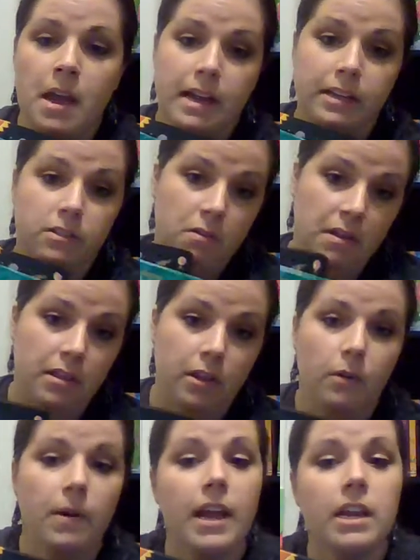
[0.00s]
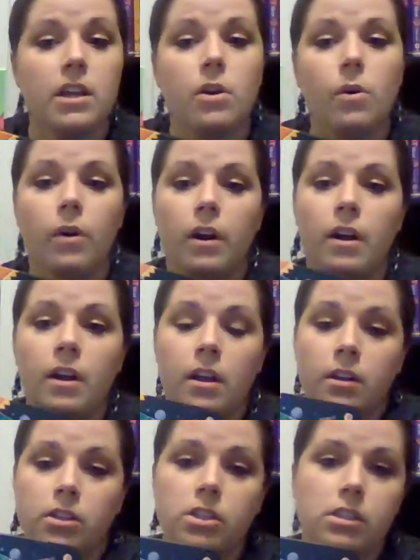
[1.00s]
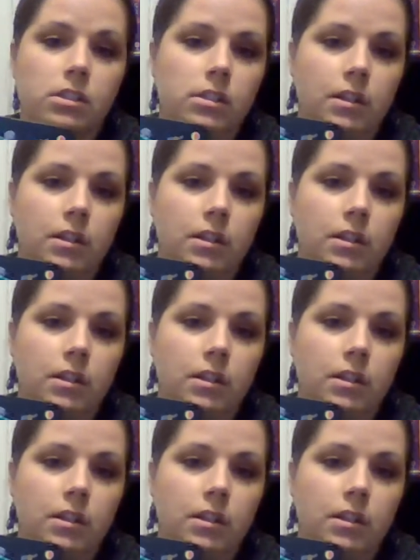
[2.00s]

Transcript: as you think they're ready or just